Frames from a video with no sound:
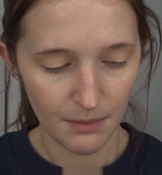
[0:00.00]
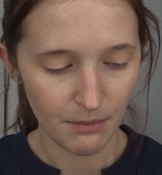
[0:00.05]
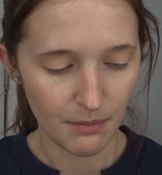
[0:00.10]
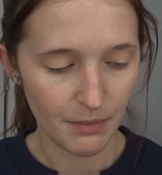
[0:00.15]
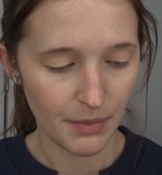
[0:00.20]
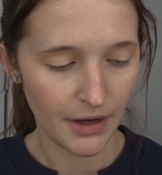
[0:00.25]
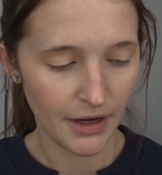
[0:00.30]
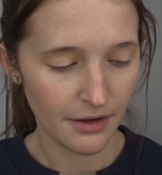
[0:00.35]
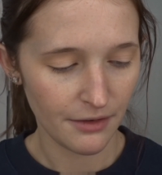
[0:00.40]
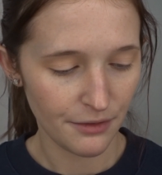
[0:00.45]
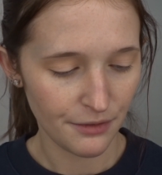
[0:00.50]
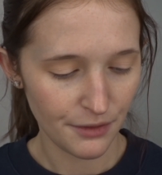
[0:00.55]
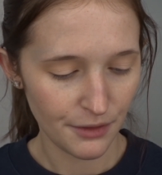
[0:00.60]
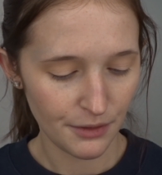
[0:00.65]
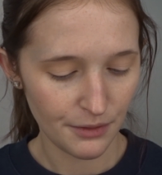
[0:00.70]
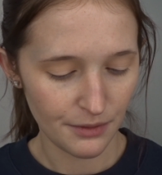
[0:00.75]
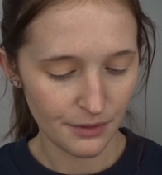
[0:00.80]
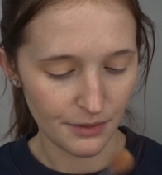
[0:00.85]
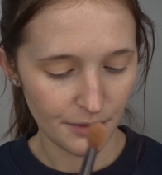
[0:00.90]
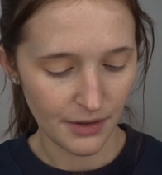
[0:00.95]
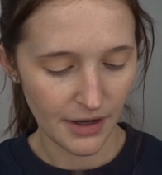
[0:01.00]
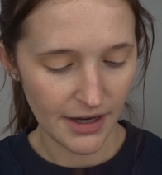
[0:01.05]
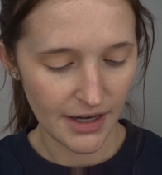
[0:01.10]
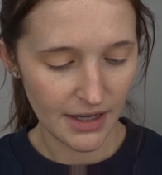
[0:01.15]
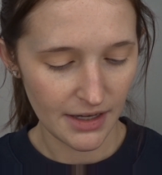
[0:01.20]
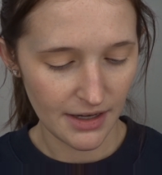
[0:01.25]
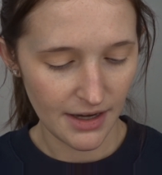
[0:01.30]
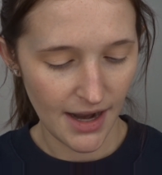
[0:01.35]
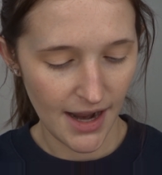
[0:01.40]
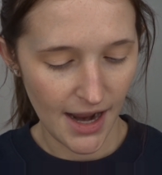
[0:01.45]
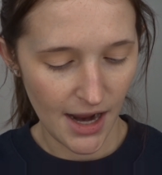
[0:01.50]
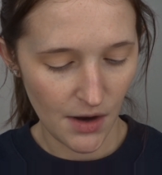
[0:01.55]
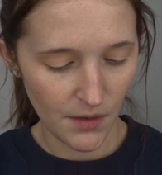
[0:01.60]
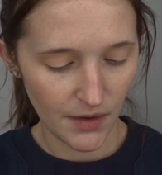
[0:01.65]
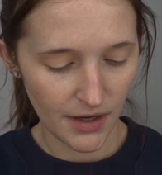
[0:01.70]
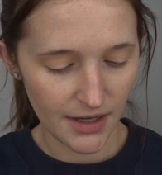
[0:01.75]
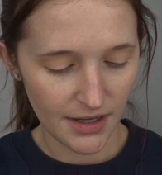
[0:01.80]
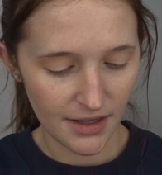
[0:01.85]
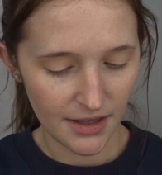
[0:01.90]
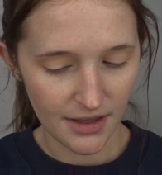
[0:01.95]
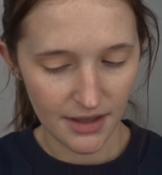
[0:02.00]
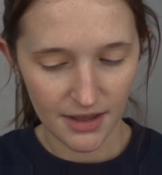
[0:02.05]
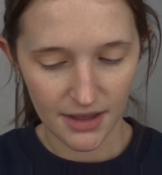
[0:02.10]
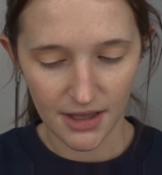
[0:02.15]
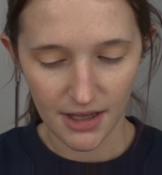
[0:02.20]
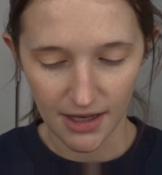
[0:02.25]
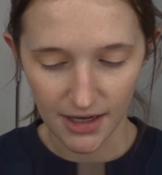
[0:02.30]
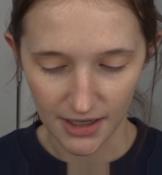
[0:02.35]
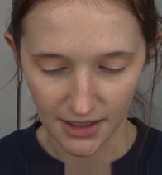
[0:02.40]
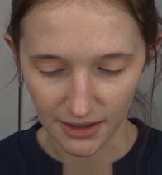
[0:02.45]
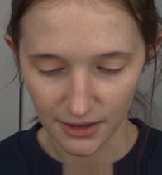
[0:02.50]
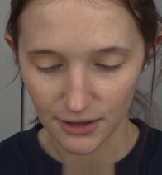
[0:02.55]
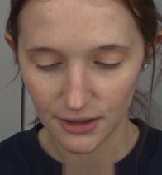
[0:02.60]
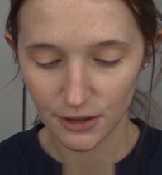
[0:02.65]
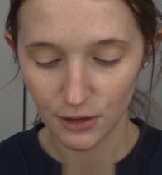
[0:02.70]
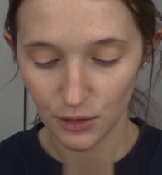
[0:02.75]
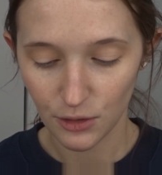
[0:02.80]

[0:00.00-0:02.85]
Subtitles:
But for right now, I think